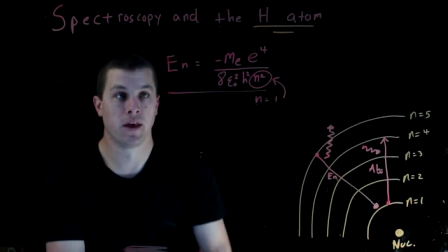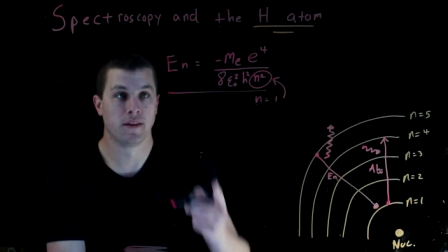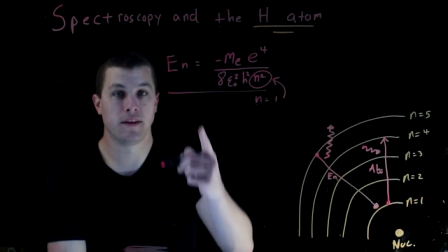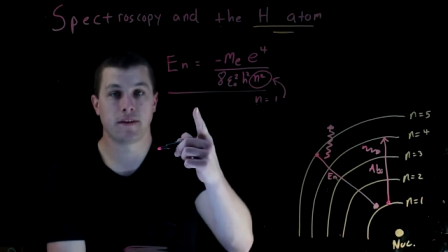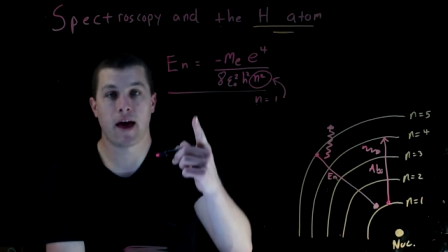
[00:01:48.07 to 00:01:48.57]

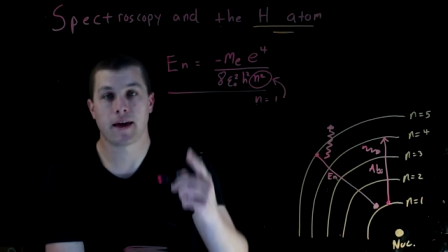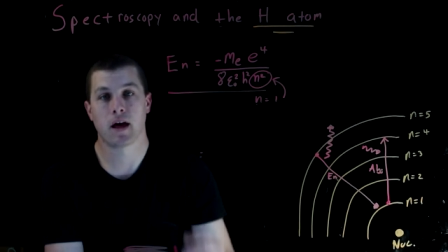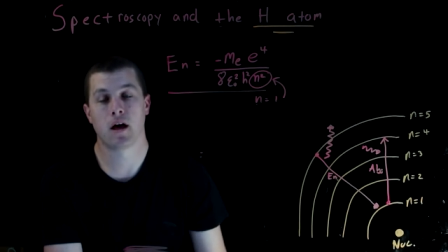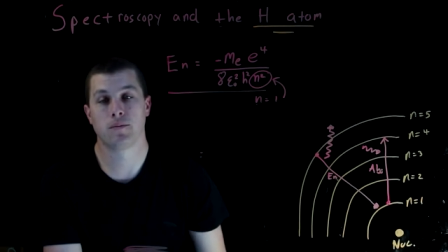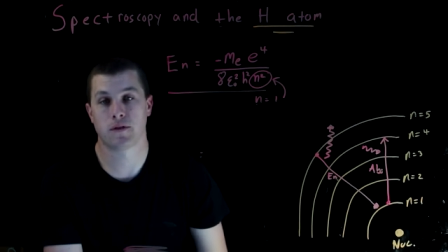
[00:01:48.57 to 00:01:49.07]
This guy
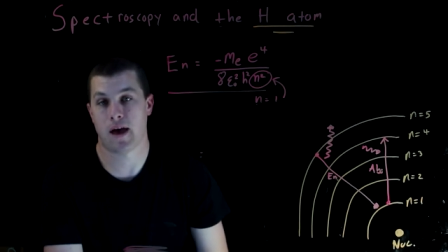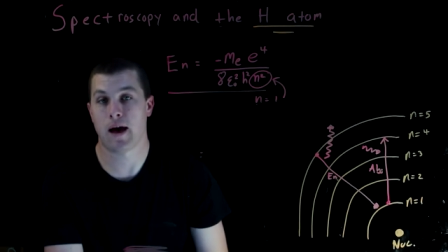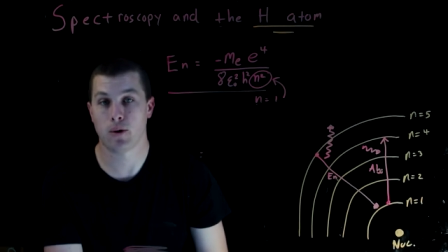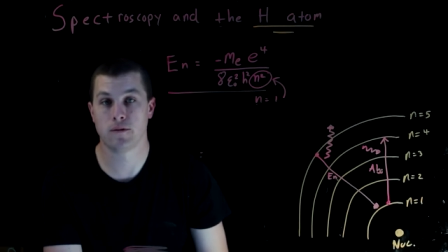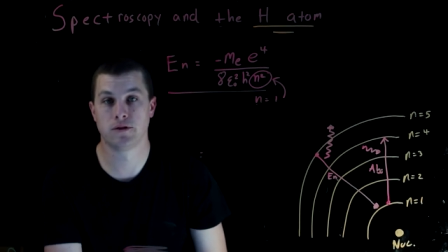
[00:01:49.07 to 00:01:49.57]
comes
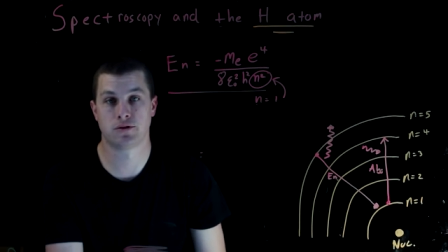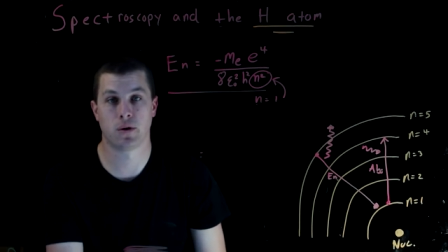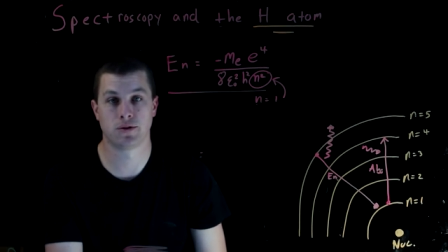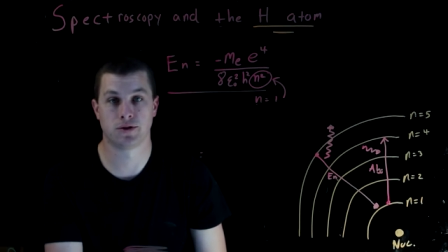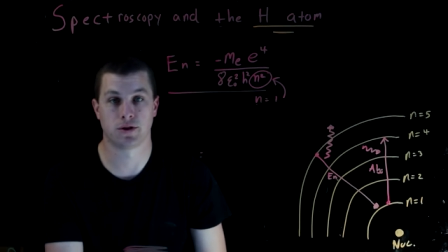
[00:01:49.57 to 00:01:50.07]
out of the
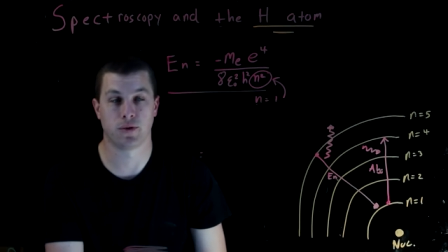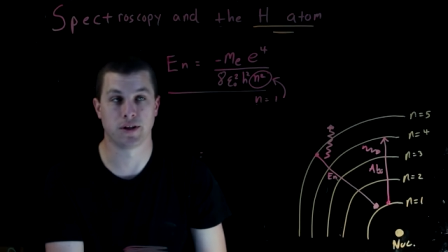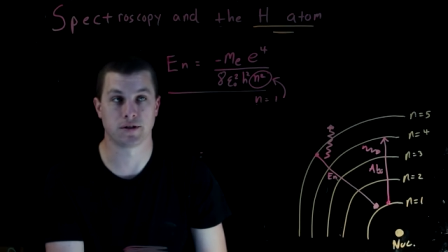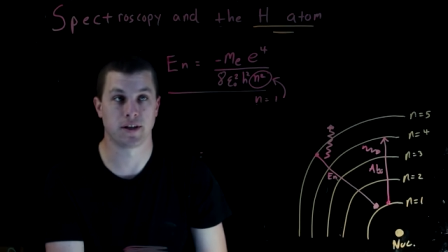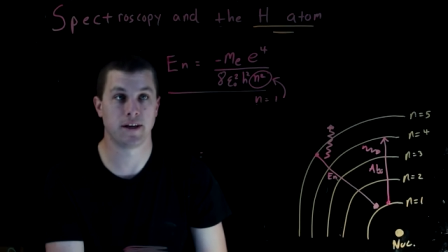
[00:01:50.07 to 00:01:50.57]
Schrödinger
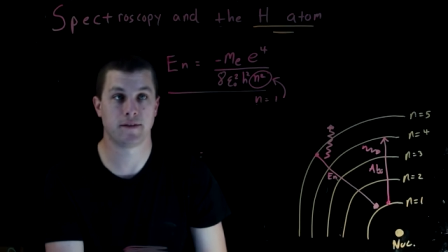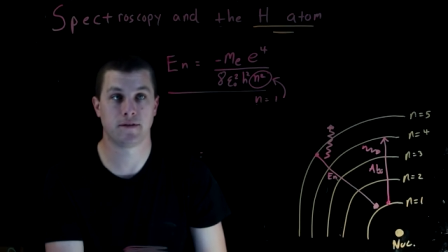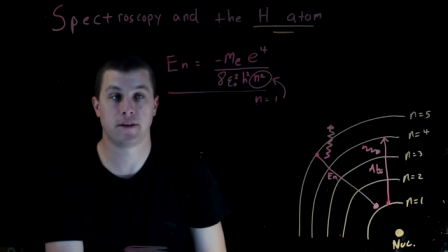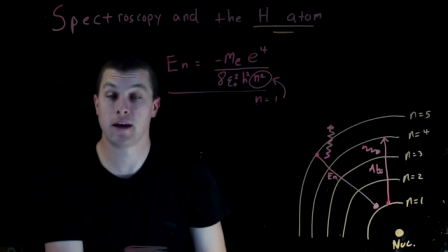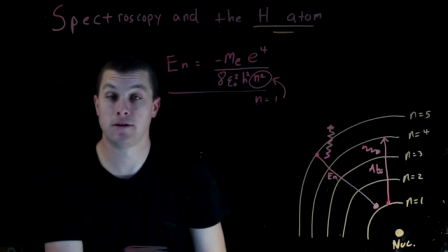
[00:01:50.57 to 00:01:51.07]
equation. It's
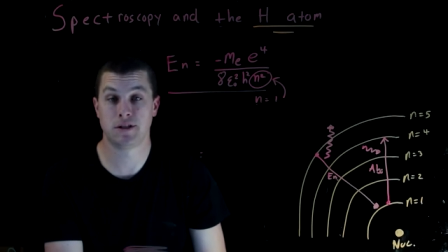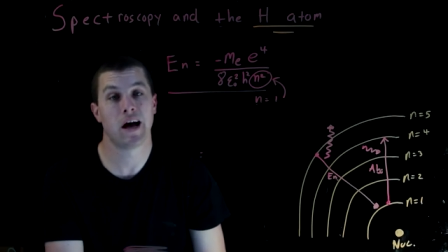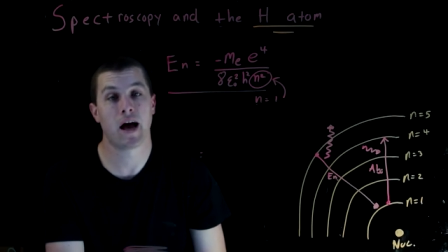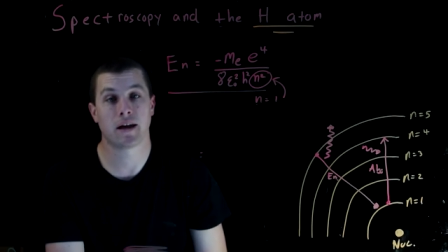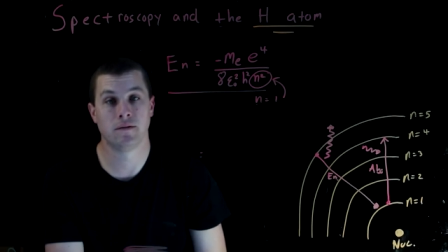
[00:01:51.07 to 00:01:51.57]
the energy
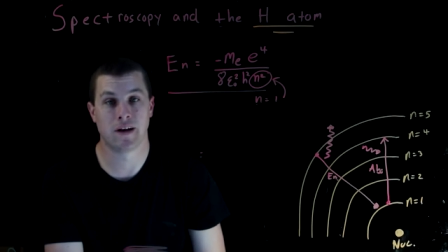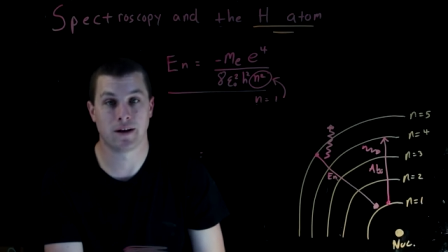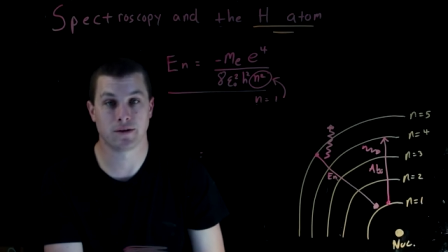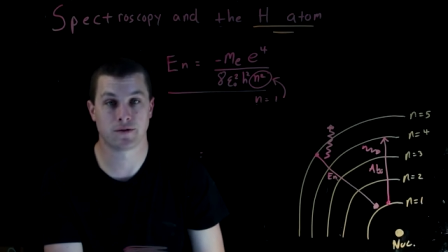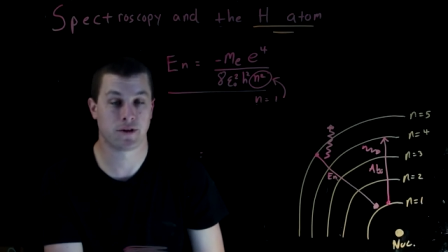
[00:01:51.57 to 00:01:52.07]

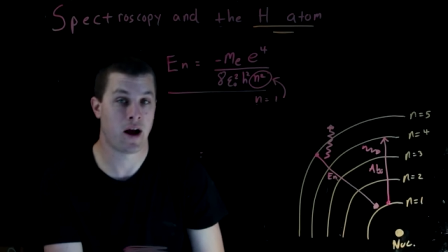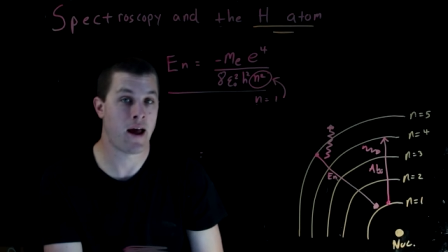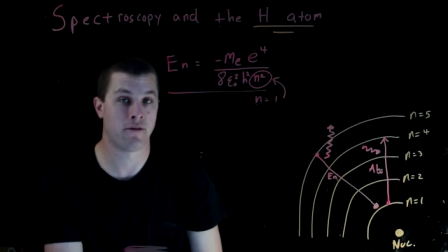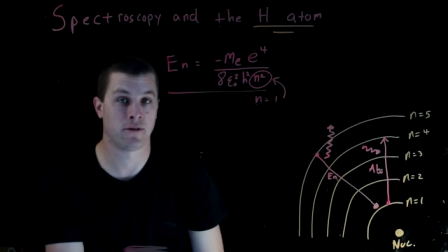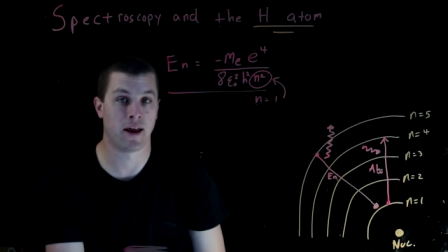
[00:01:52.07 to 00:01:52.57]
eigenvalues for your
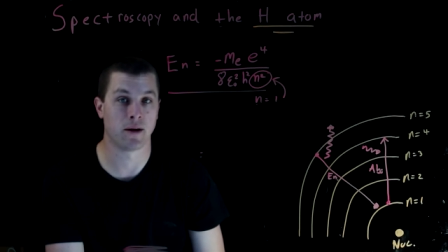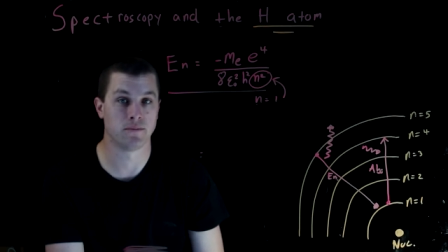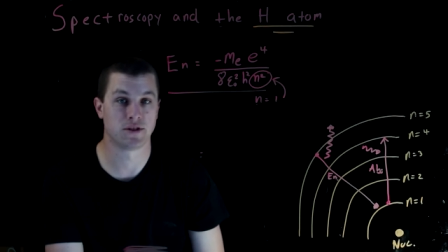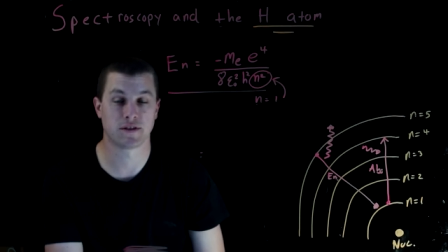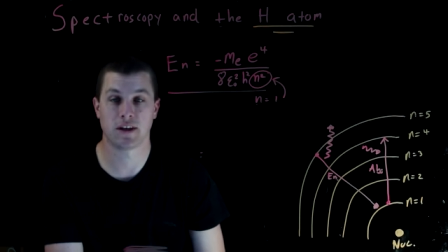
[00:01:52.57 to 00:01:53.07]
hydrogen atom.
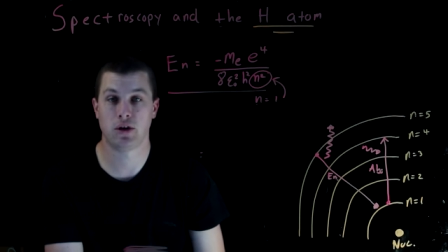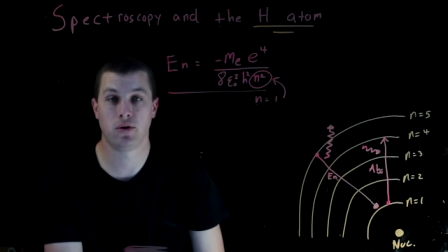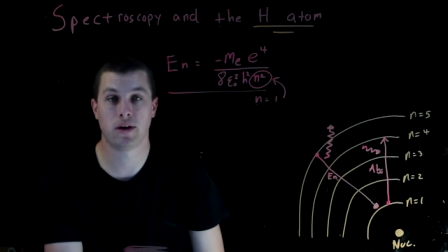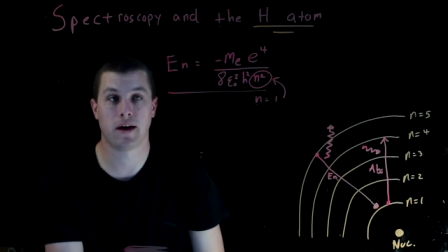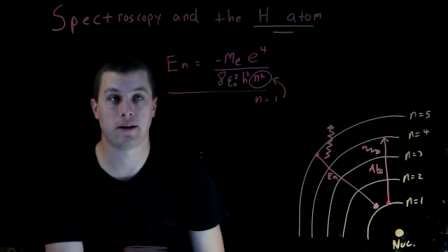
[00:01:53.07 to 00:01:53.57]
Just like you
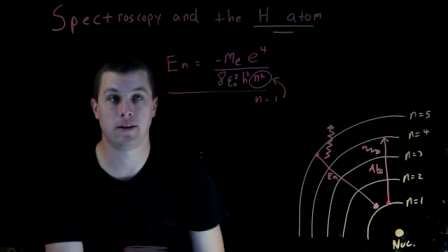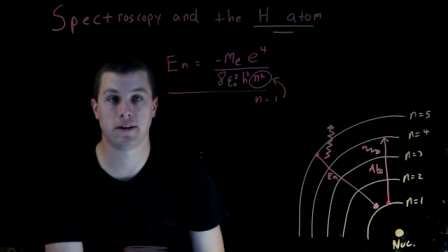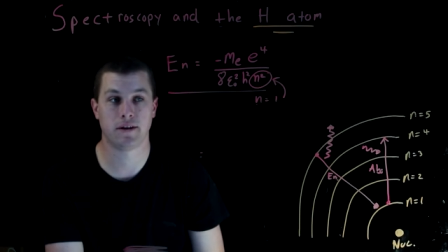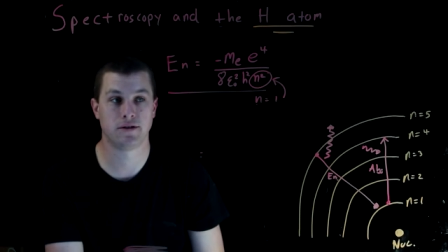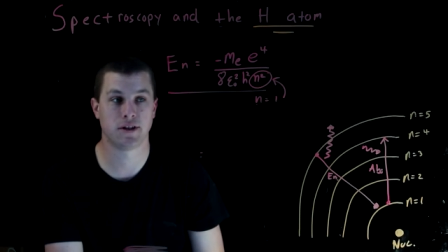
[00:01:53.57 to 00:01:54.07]
could calculate
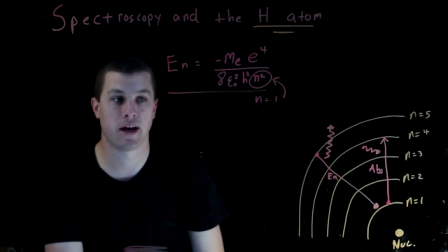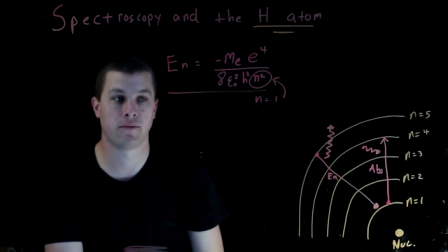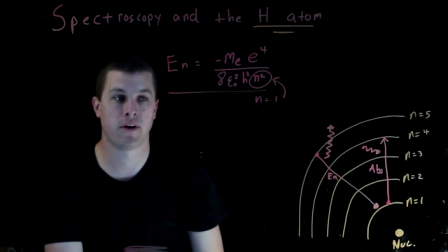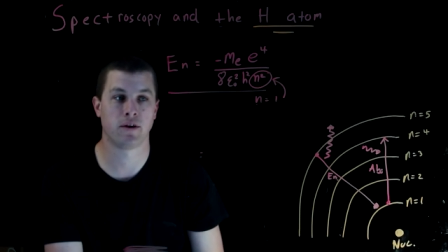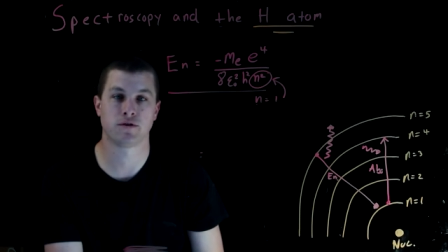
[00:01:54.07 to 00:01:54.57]
the energy
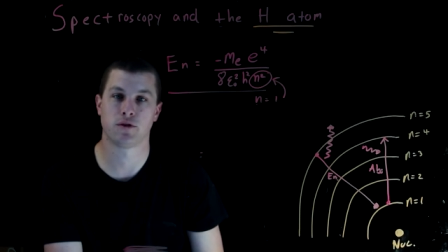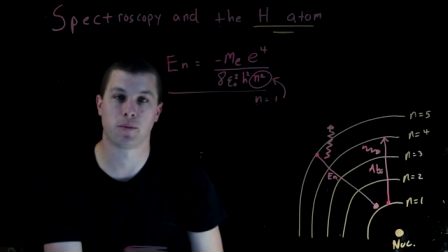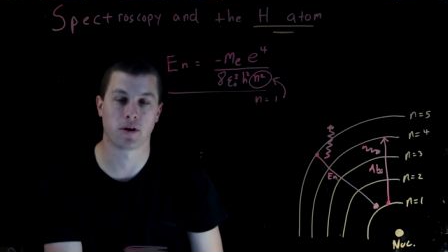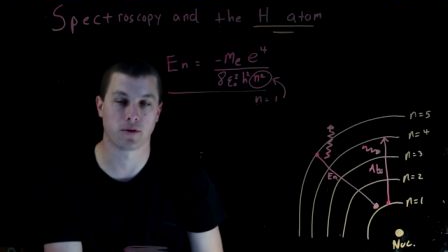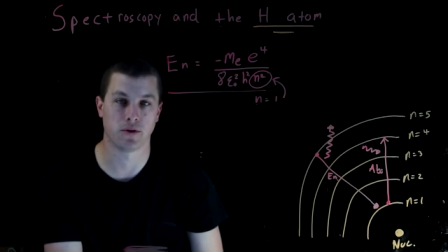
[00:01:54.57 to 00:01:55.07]
eigenvalues for the
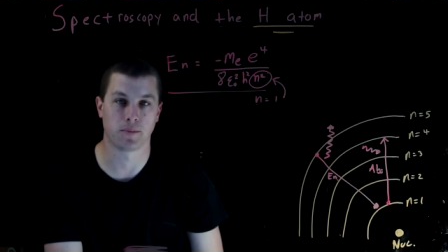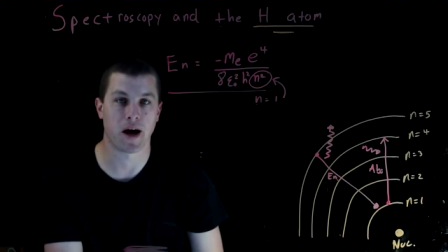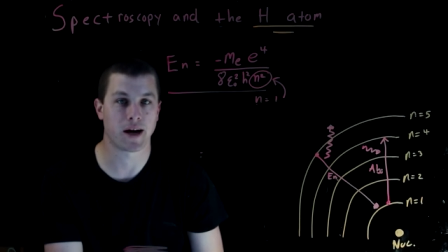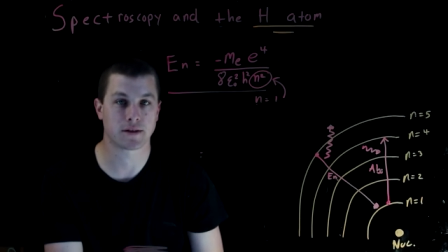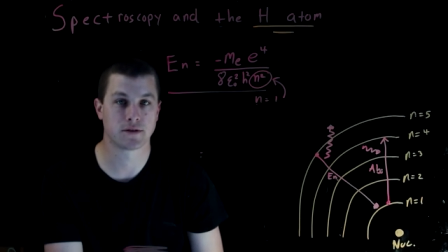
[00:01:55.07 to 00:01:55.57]
particle in the
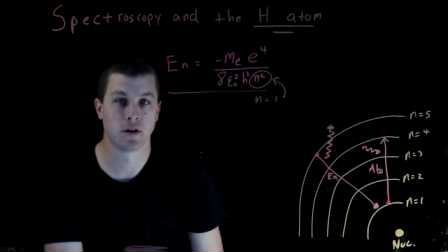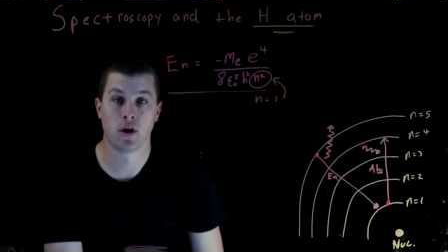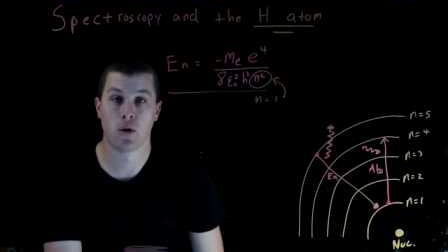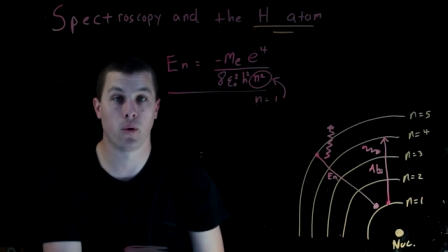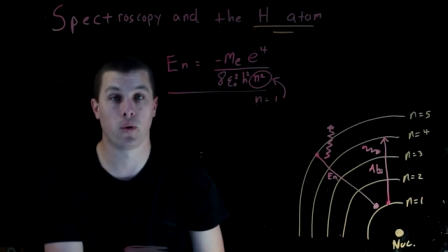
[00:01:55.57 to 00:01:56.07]
box
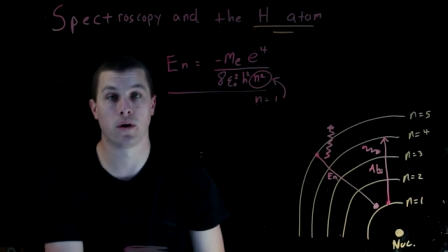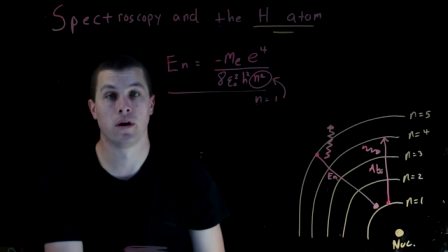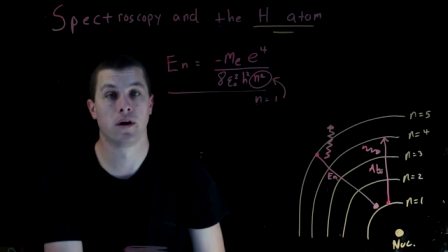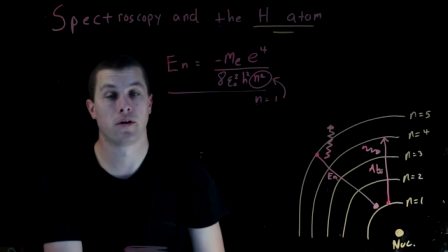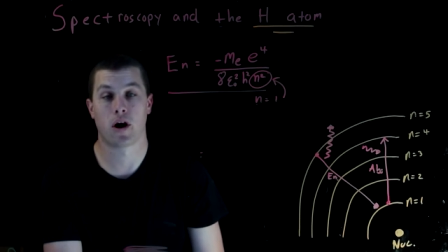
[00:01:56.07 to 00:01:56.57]
or
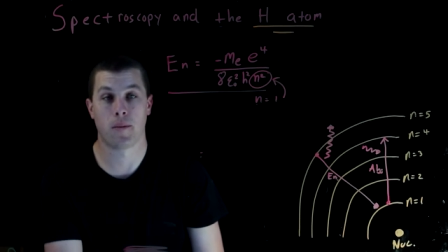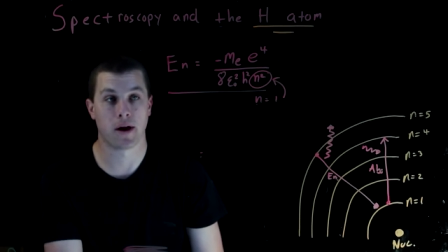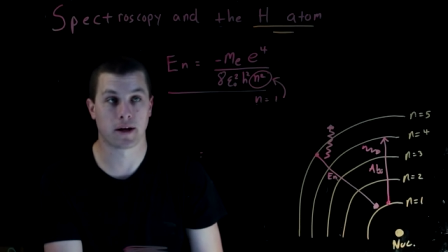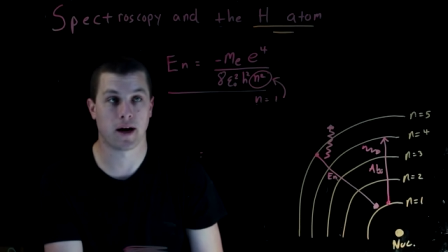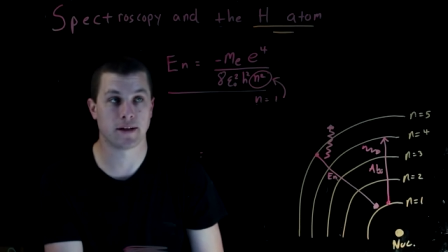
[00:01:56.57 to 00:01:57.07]
the
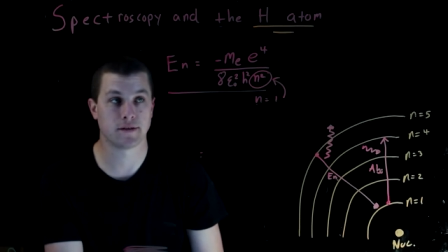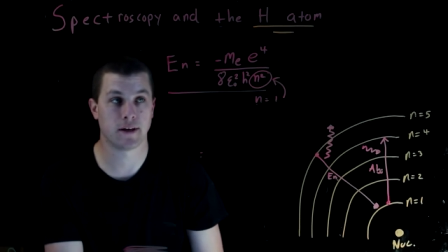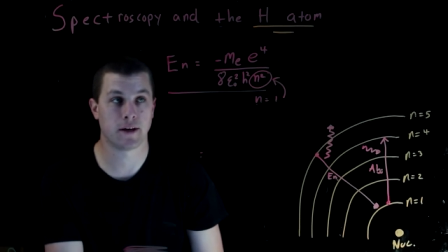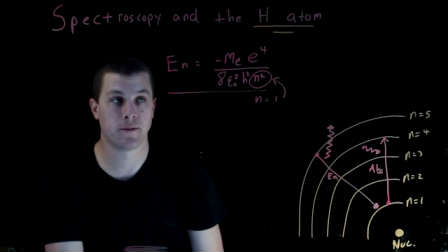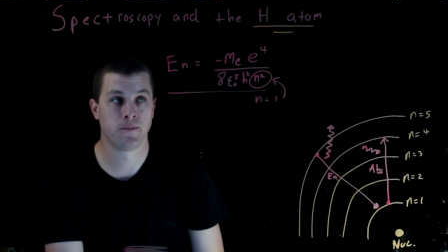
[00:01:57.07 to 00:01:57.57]
harmonic
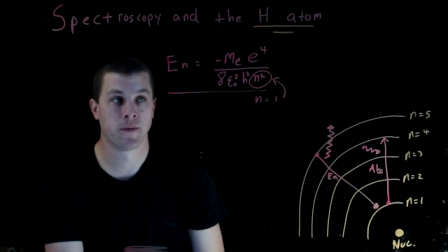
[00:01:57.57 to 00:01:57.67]
oscillator.